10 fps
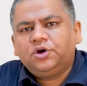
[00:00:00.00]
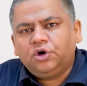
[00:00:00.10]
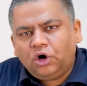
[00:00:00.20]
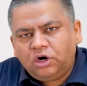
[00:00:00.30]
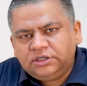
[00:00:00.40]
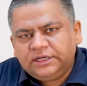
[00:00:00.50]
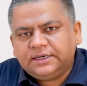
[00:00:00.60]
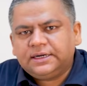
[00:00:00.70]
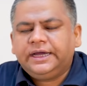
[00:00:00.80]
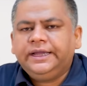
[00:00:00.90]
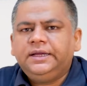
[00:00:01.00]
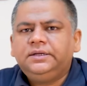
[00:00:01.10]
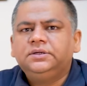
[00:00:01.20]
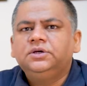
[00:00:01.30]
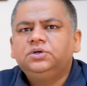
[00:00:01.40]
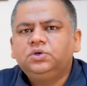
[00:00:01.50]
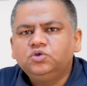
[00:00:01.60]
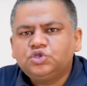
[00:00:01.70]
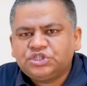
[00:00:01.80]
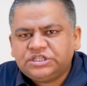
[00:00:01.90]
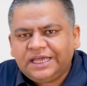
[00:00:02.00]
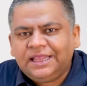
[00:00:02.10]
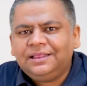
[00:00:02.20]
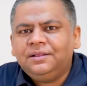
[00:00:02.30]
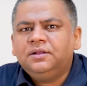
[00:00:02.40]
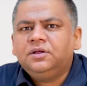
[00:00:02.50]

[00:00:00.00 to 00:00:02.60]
got a right to sell